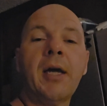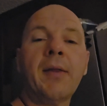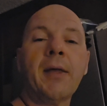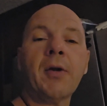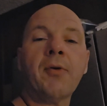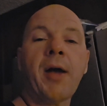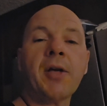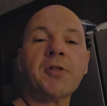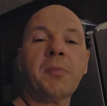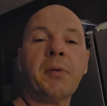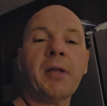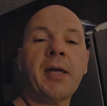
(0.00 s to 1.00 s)
And they
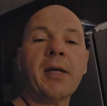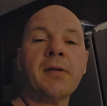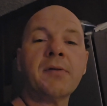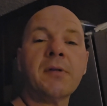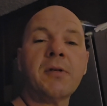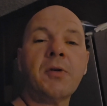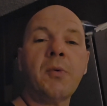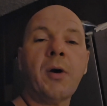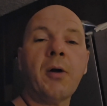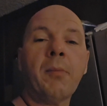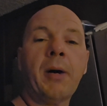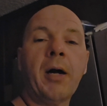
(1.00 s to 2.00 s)
crashed planes into
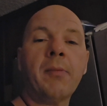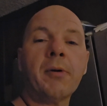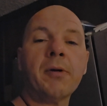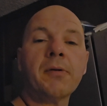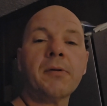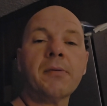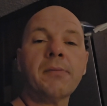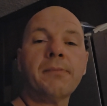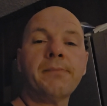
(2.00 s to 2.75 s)
our bombers.